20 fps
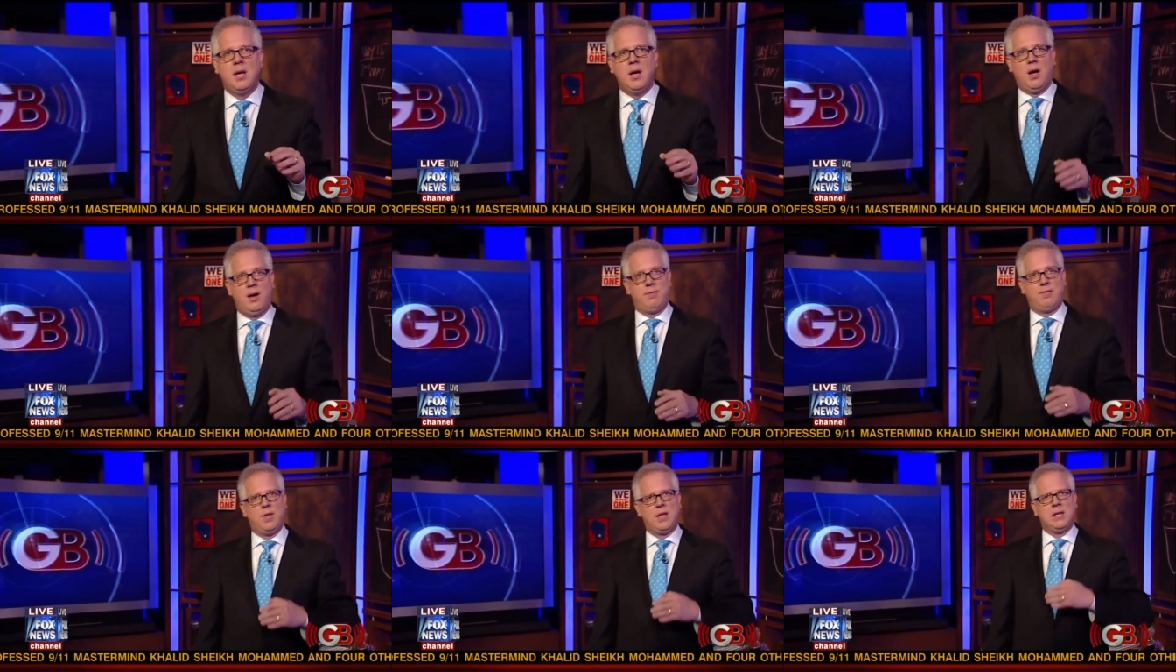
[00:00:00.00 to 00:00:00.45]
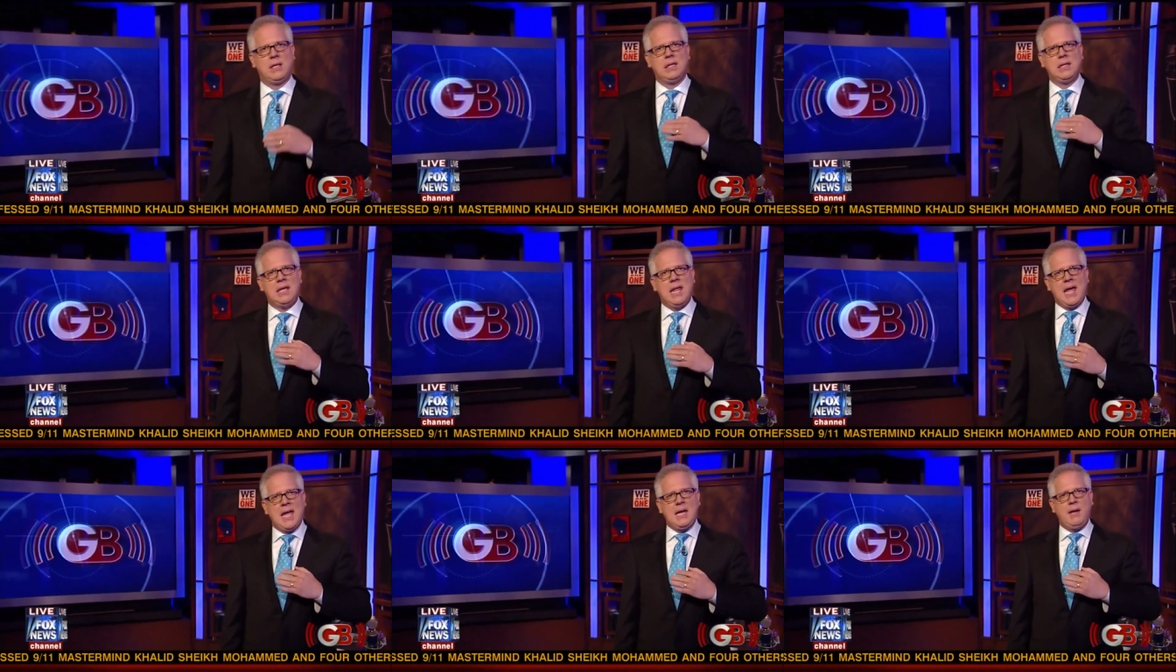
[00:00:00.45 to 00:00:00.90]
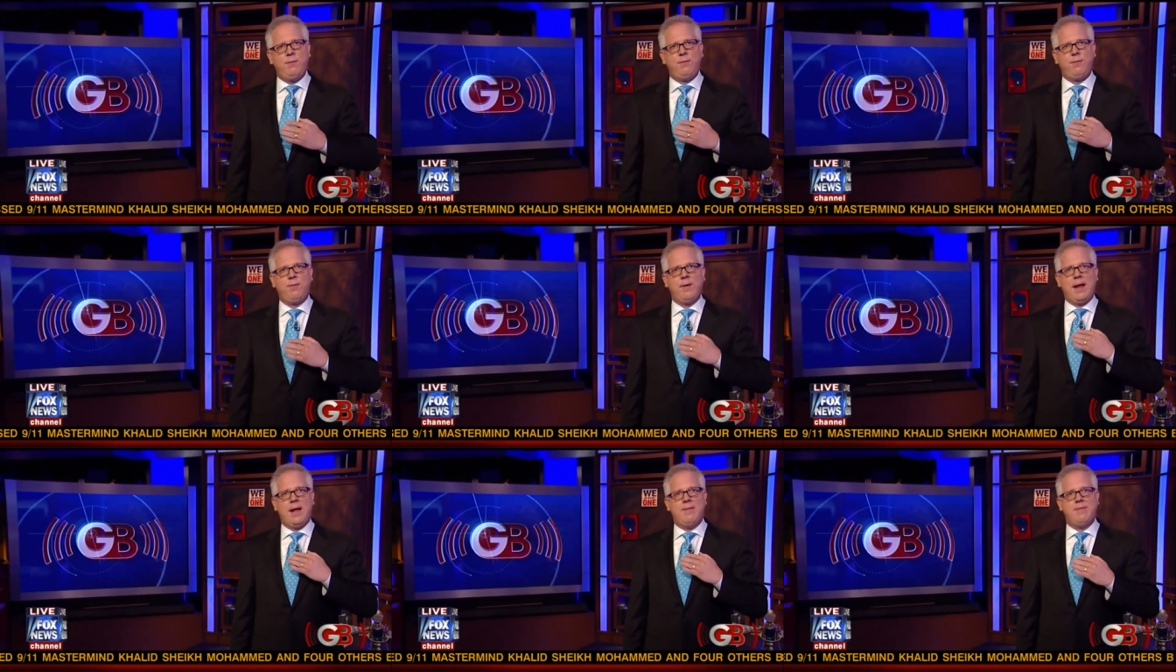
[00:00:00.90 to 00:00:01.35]
of the
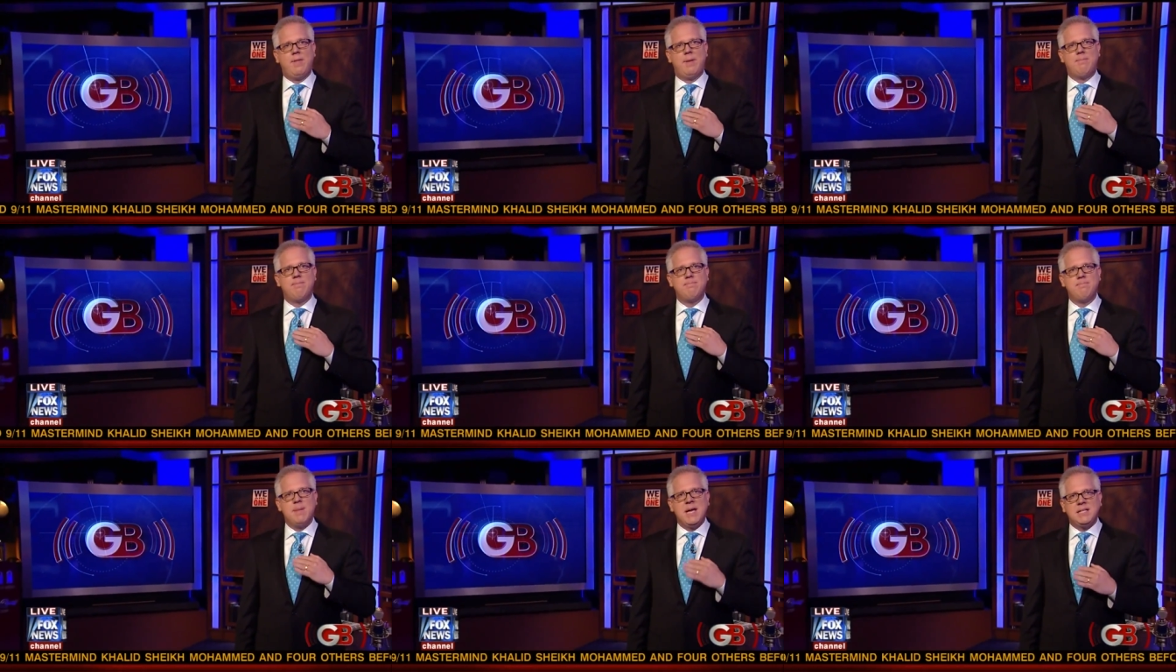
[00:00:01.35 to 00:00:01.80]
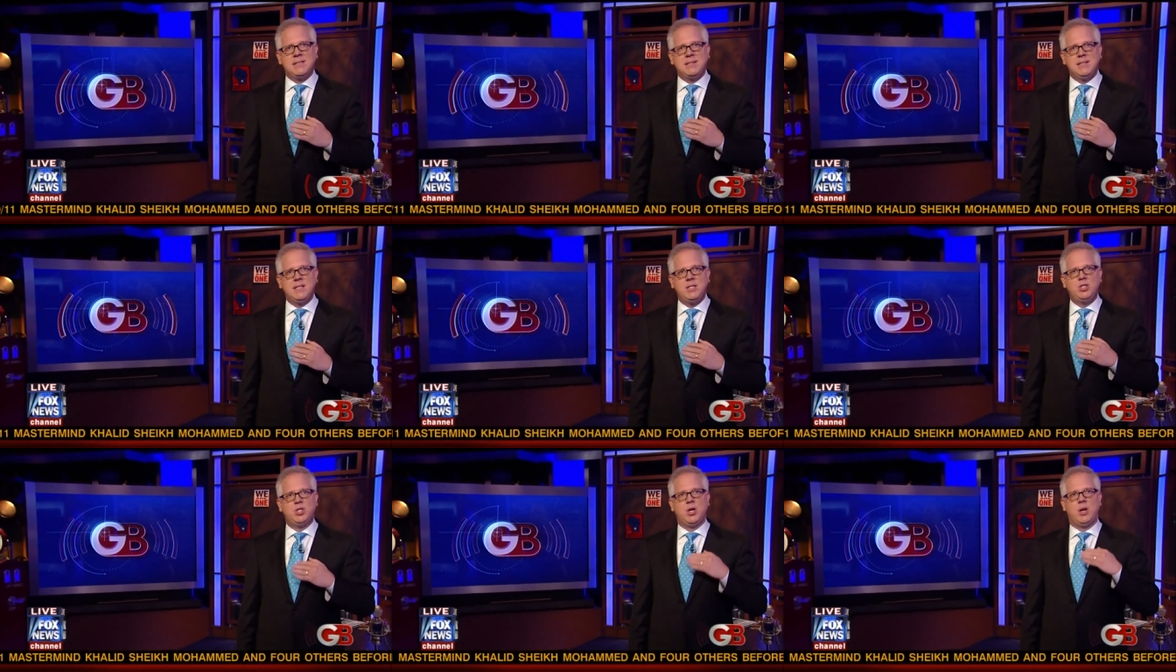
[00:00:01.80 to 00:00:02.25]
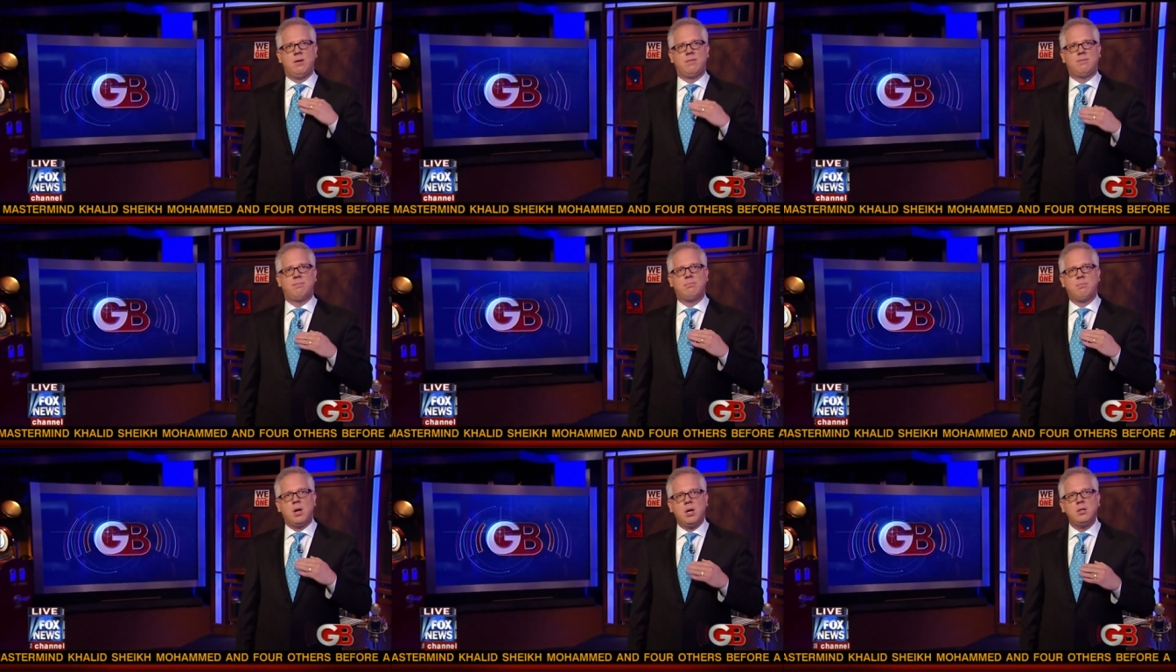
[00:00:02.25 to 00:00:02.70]
life and the message of
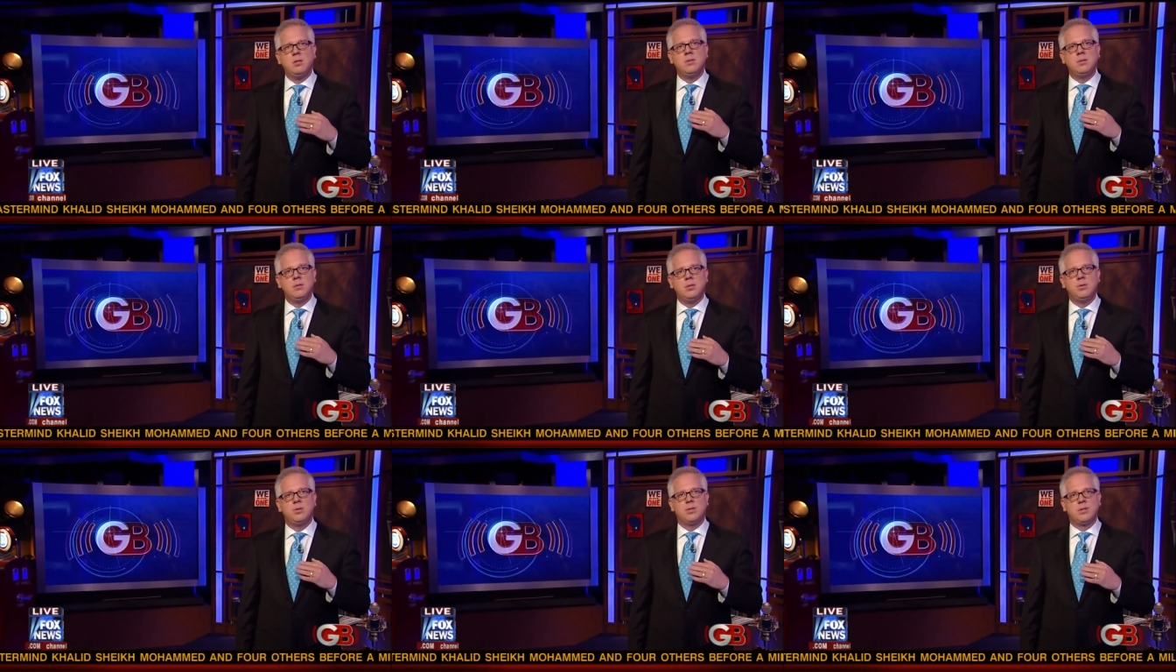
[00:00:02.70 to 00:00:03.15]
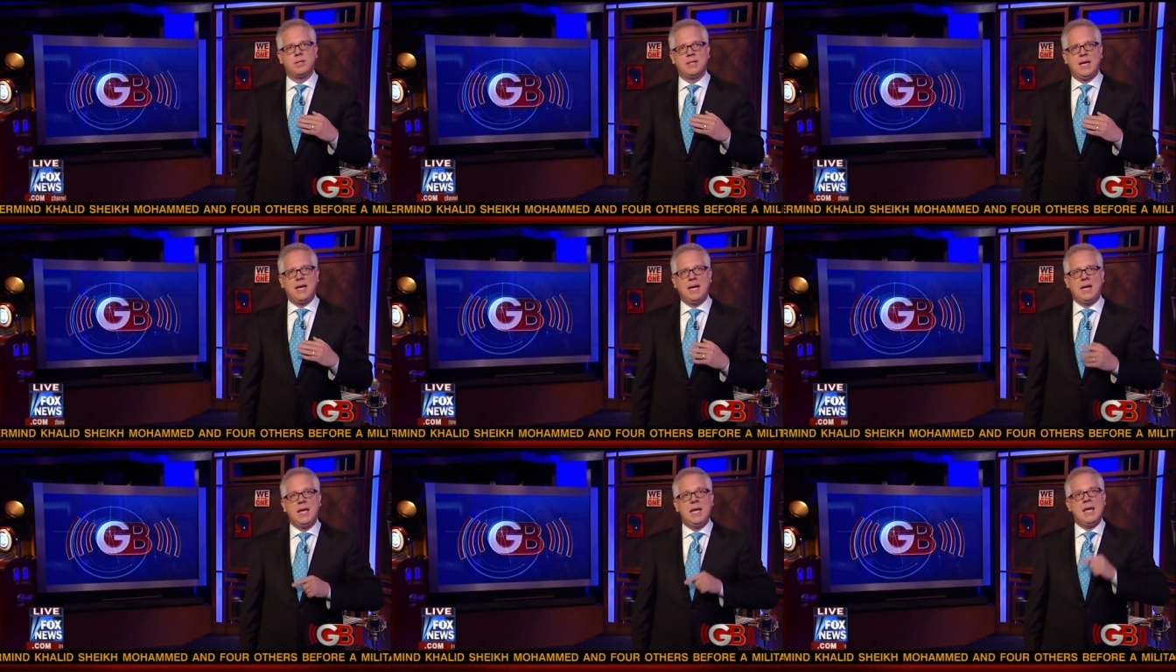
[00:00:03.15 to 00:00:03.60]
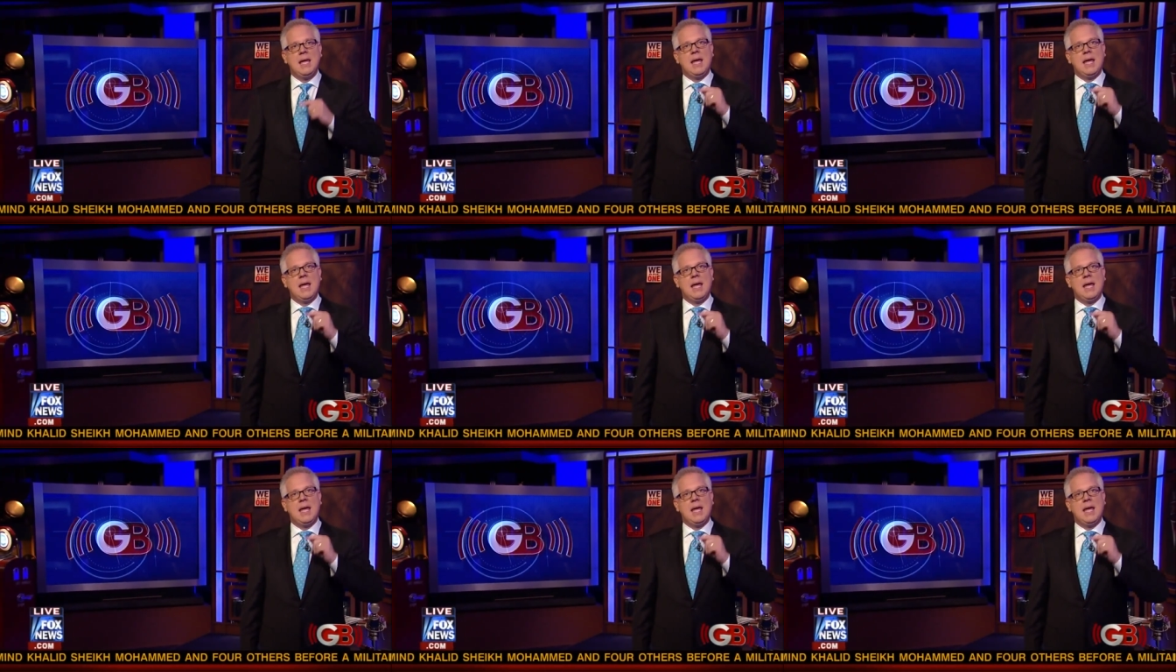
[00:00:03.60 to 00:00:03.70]
Martin Luther King?